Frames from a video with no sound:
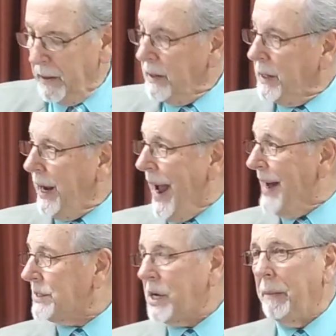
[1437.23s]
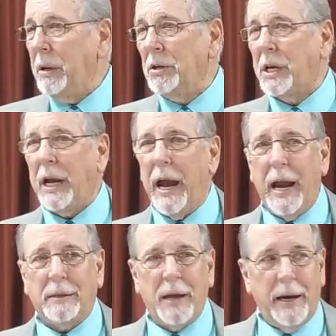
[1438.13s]
Cats
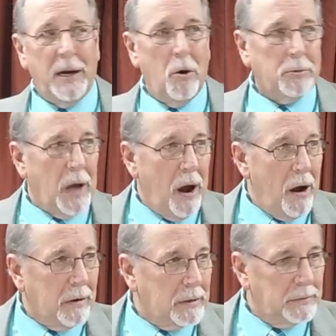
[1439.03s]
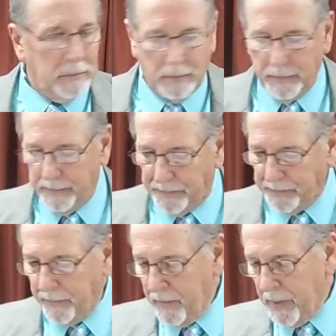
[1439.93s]
communicate, they don't talk.
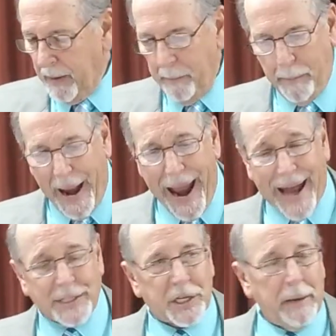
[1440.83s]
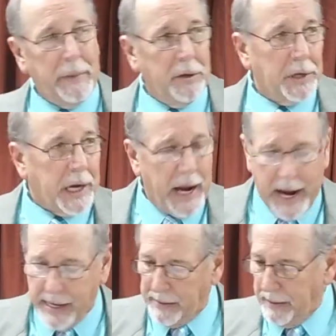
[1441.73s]
Bats
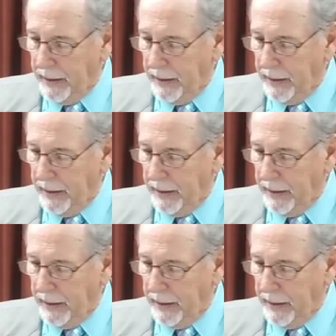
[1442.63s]
communicate.